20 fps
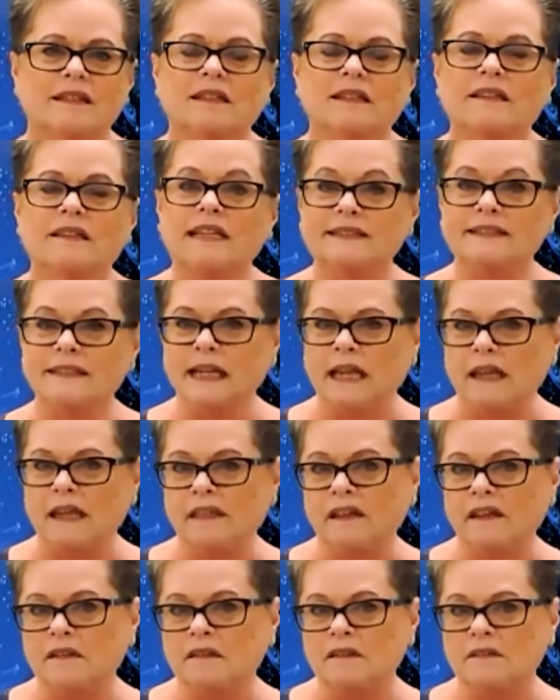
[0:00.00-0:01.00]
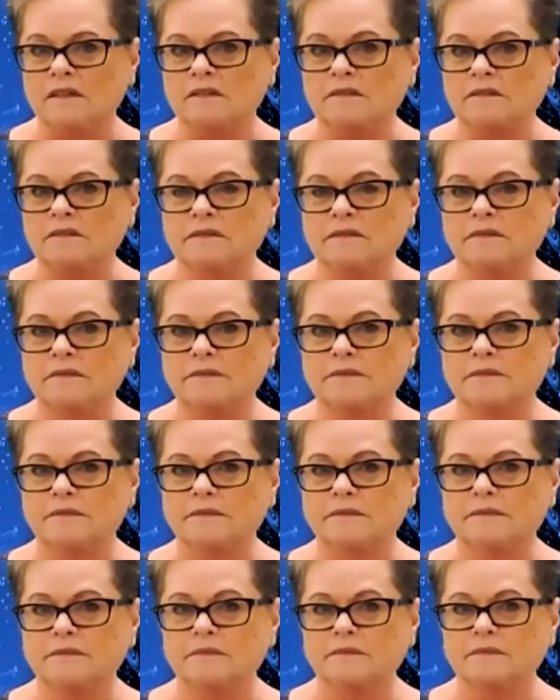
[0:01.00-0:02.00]
that's ethical,
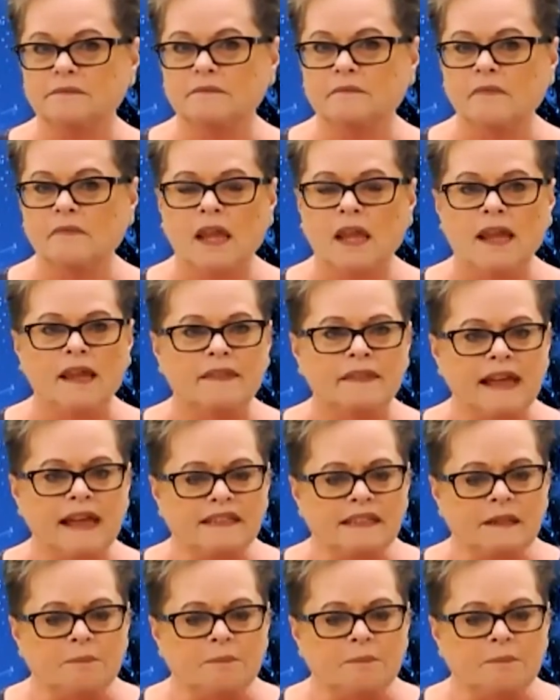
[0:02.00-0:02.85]
that